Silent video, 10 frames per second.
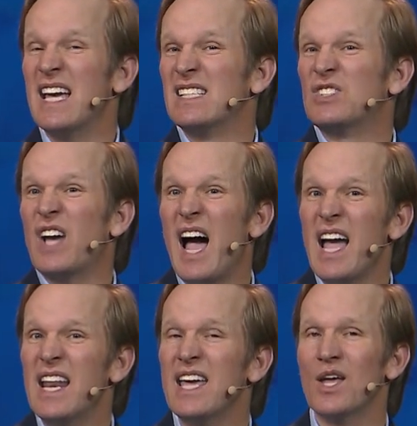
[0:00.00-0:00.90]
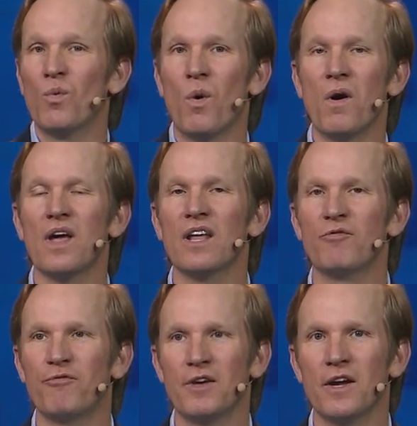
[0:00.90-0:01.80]
anxiety and worry
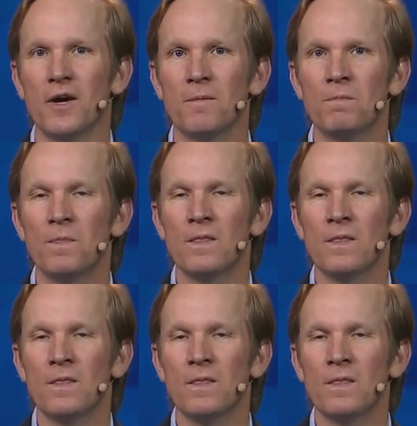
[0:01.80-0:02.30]
and fear,